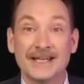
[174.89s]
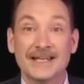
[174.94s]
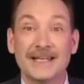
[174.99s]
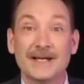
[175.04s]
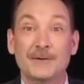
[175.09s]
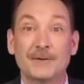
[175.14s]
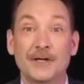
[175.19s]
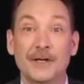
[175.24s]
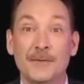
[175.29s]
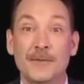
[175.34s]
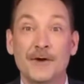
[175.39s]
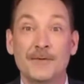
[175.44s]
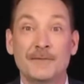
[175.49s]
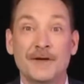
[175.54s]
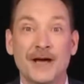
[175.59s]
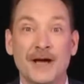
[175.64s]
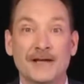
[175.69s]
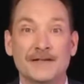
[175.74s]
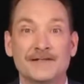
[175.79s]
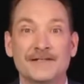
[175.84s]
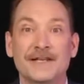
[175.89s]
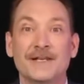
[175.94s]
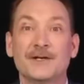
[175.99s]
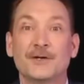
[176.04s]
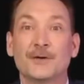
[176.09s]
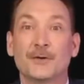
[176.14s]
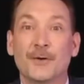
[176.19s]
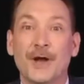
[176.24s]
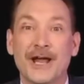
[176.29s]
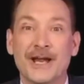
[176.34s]
an equilibrium
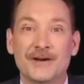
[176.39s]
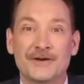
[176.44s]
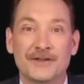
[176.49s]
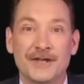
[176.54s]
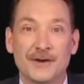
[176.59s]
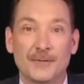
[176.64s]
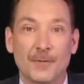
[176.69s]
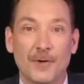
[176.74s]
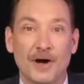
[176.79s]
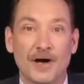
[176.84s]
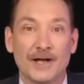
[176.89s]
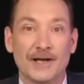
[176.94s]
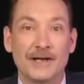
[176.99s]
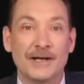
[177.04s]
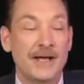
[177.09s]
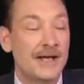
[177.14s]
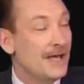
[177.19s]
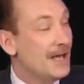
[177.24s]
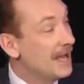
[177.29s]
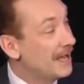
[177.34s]
constant, greater than 1.